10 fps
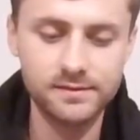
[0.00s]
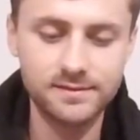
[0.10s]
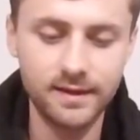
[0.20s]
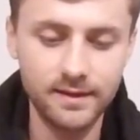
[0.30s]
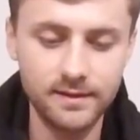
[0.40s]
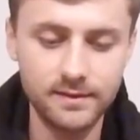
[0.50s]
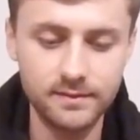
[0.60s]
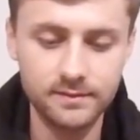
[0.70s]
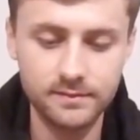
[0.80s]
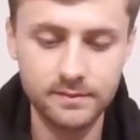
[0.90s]
this
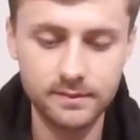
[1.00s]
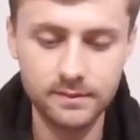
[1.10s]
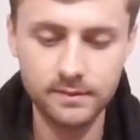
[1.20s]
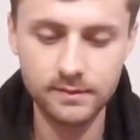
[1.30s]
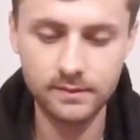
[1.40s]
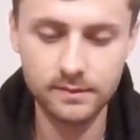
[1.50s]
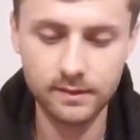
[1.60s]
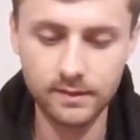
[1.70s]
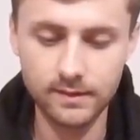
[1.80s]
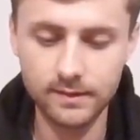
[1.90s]
10.
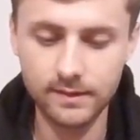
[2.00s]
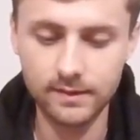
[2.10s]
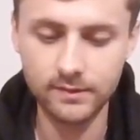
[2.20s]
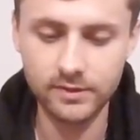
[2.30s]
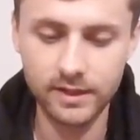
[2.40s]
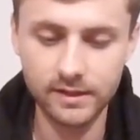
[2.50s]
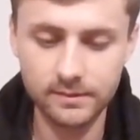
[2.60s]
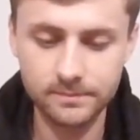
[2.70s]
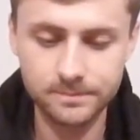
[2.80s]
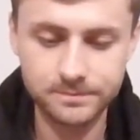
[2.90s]

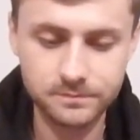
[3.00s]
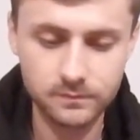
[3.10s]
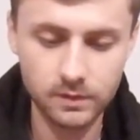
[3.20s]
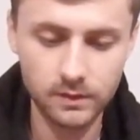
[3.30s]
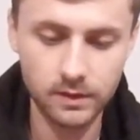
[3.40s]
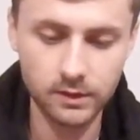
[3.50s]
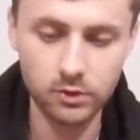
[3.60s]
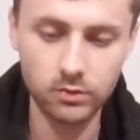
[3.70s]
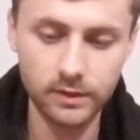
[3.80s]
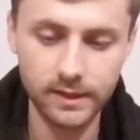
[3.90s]
Okay. A
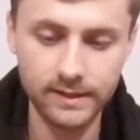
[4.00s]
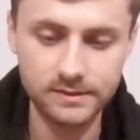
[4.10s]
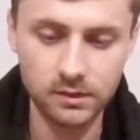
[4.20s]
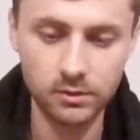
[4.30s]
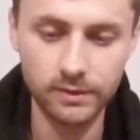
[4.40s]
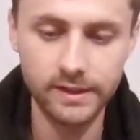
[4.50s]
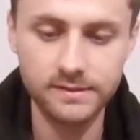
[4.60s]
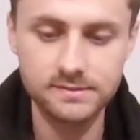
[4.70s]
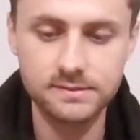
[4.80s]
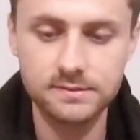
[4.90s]
coin, as
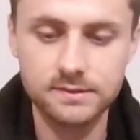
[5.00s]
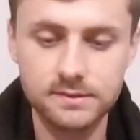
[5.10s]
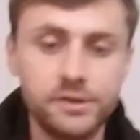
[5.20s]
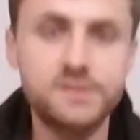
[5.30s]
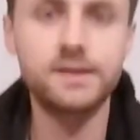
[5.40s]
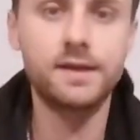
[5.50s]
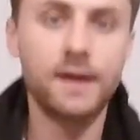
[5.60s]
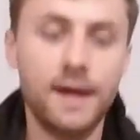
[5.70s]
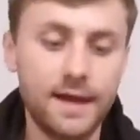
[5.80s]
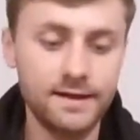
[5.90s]
always.
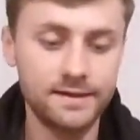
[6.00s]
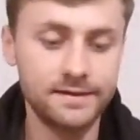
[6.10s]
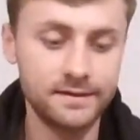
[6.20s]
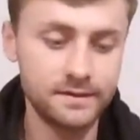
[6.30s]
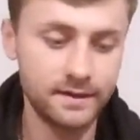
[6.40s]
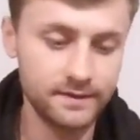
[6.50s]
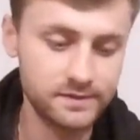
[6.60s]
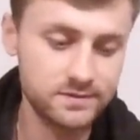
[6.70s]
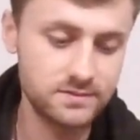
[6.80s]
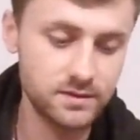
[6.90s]
Seriously,
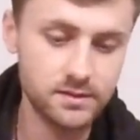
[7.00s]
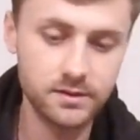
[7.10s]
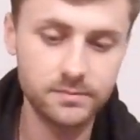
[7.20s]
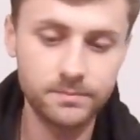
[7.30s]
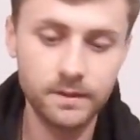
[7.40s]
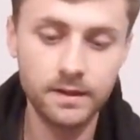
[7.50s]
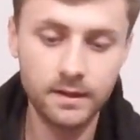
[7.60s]
this is the 3rd